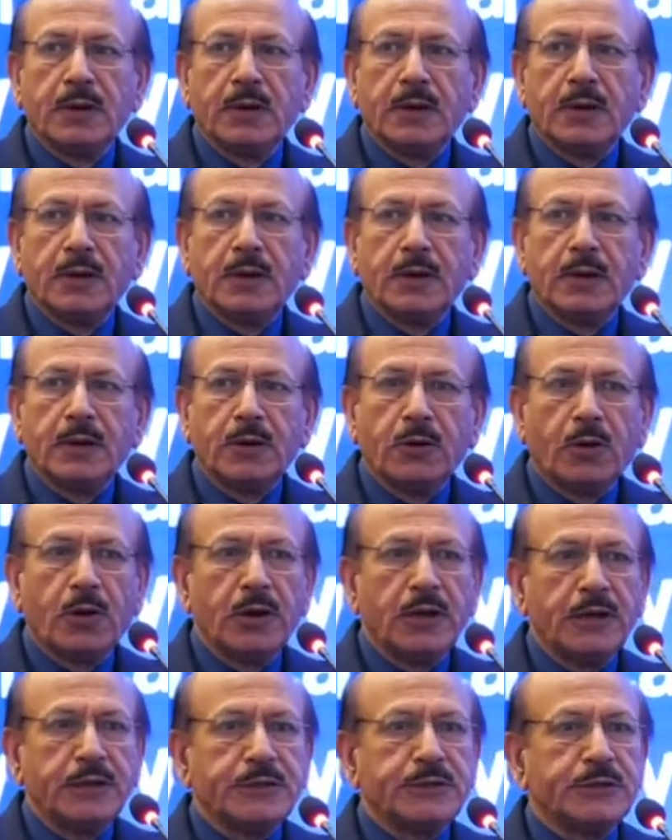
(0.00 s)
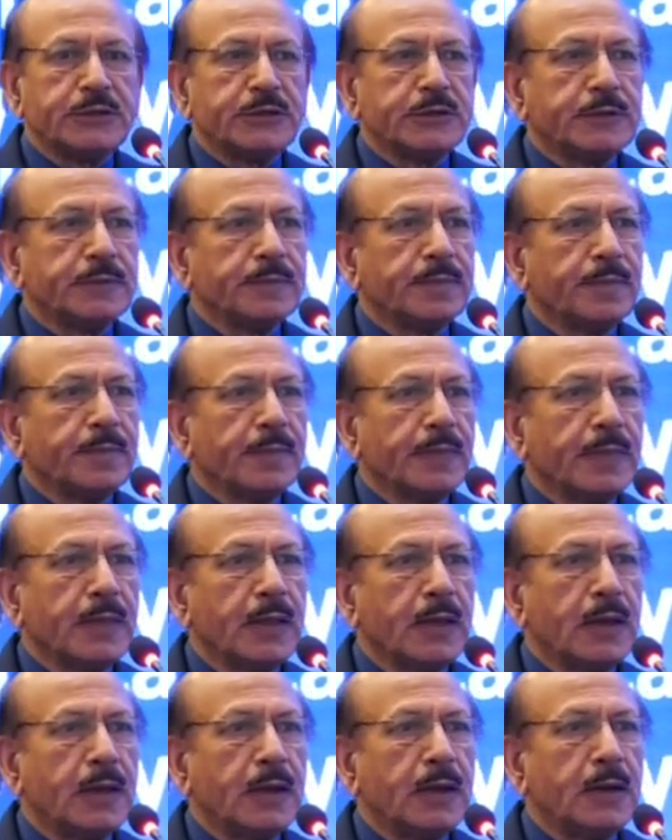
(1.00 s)
knowledge,
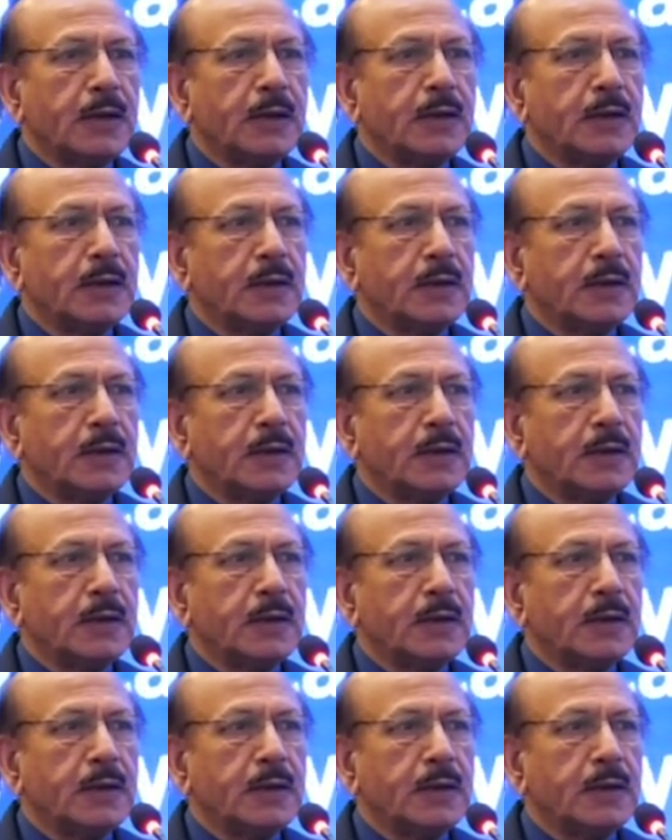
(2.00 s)
and